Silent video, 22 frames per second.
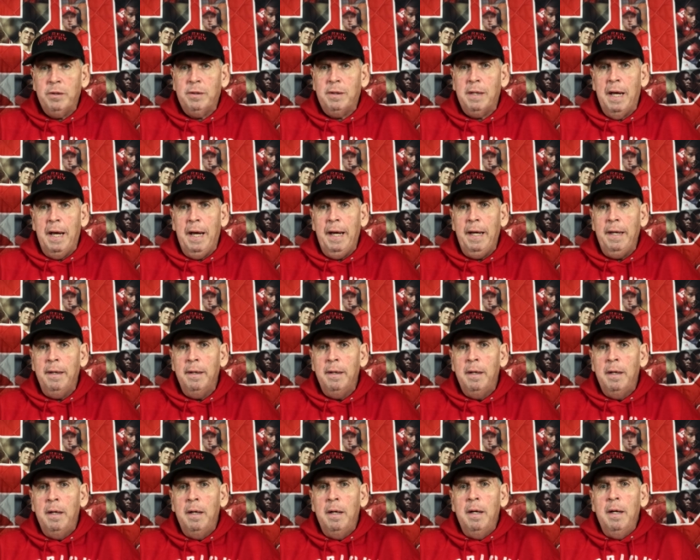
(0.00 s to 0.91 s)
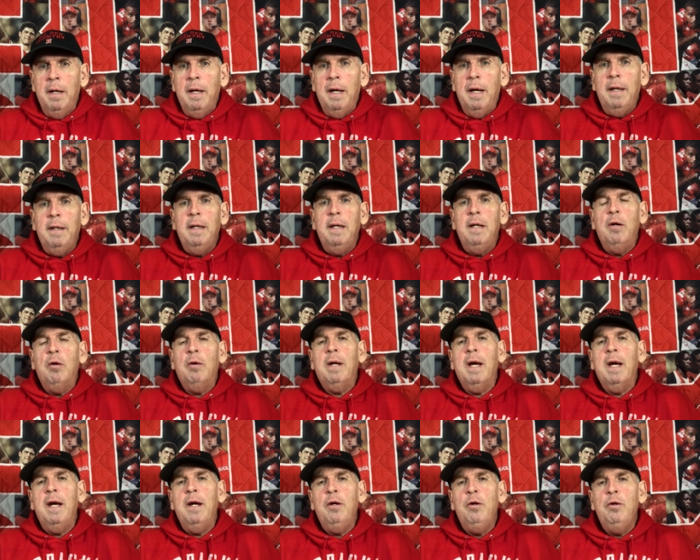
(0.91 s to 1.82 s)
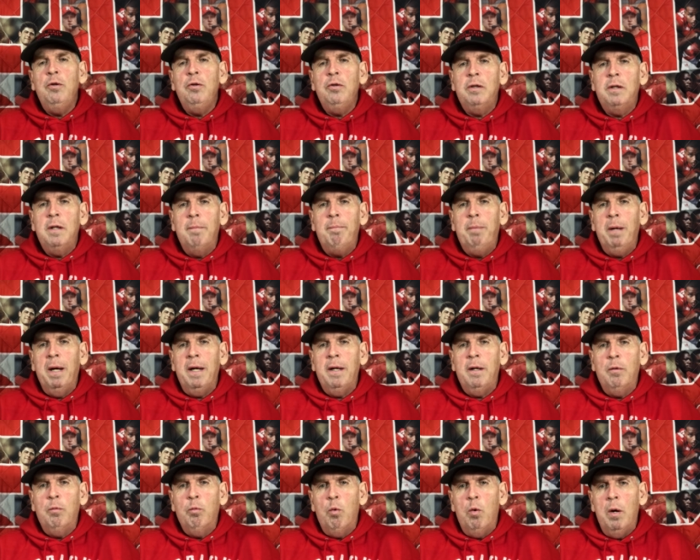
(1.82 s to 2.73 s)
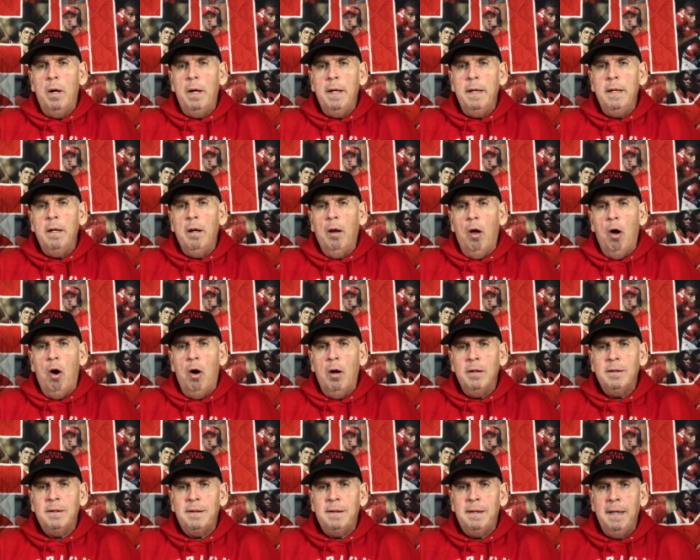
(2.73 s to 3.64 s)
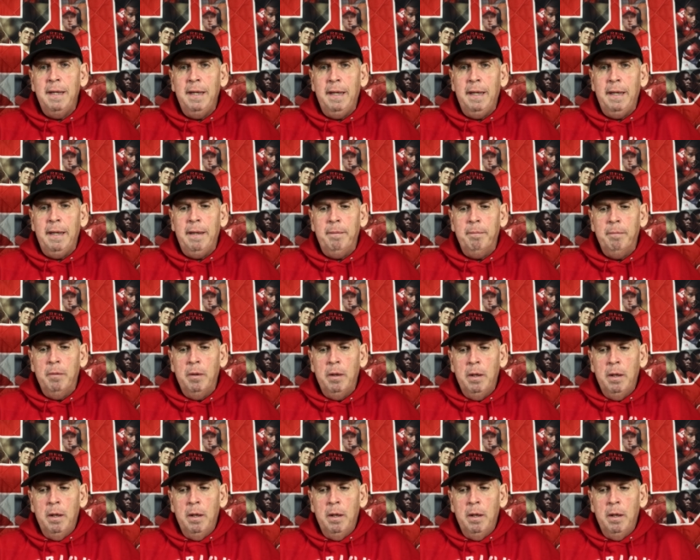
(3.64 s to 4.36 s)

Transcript: State, and then, okay, who's the better one loss team?